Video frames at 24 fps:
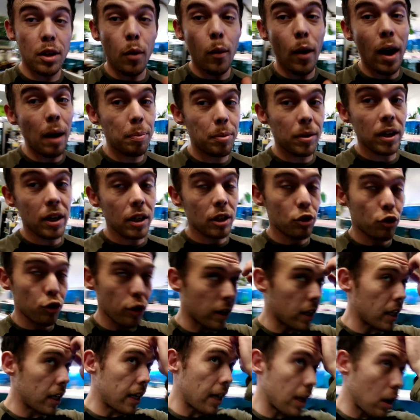So happy he's
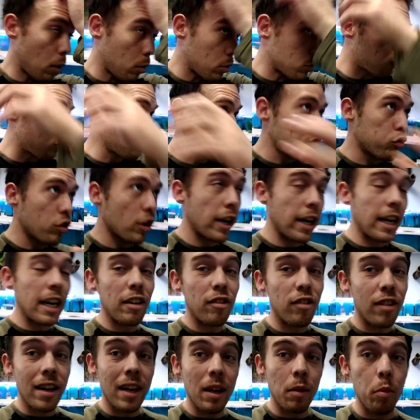drinking. I was
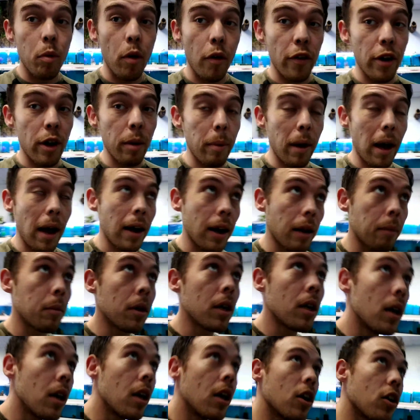really worried about him,
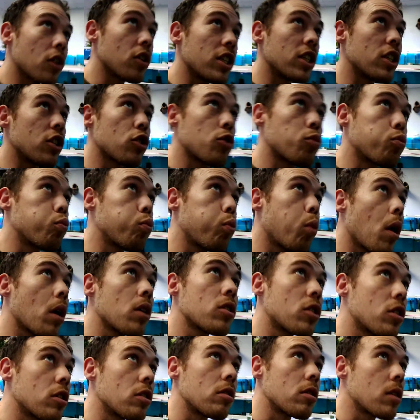because he just
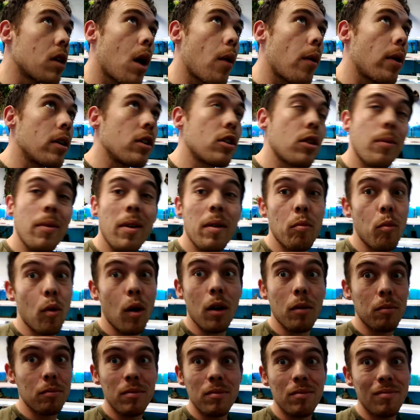wasn't doing
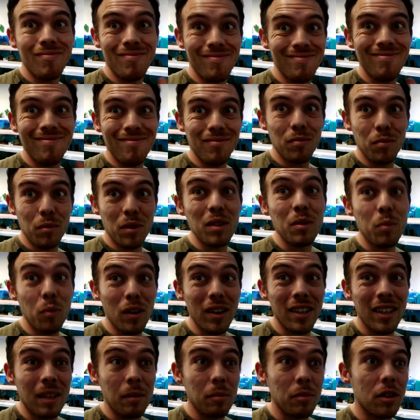what we
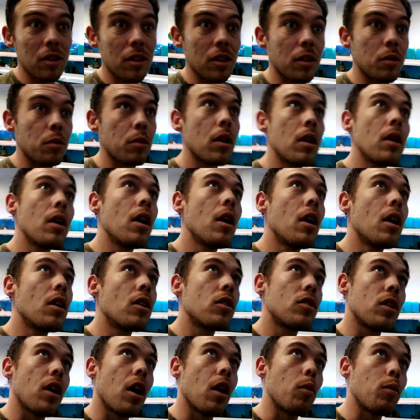wanted him to do.
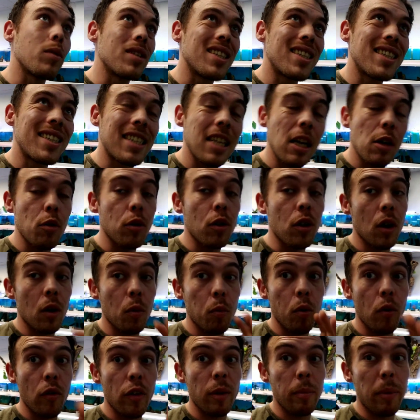So we still got
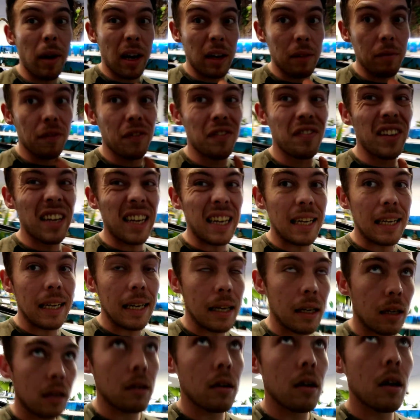to worry about him
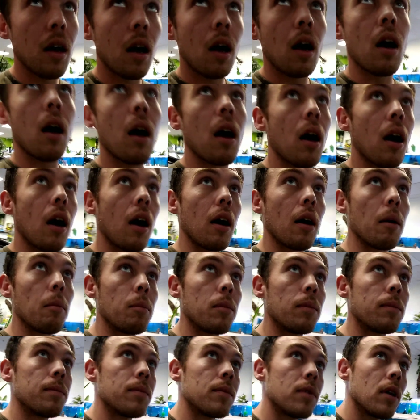feeding.
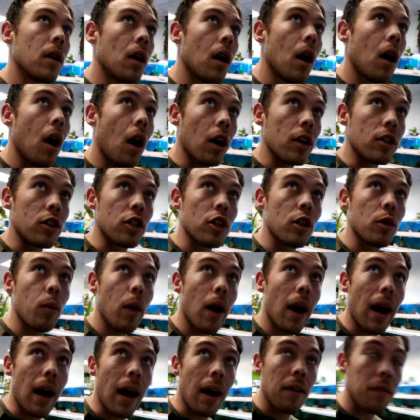I do
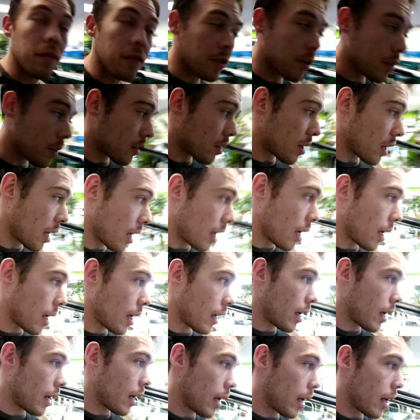have
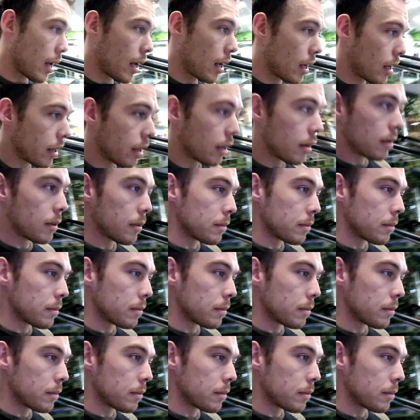the...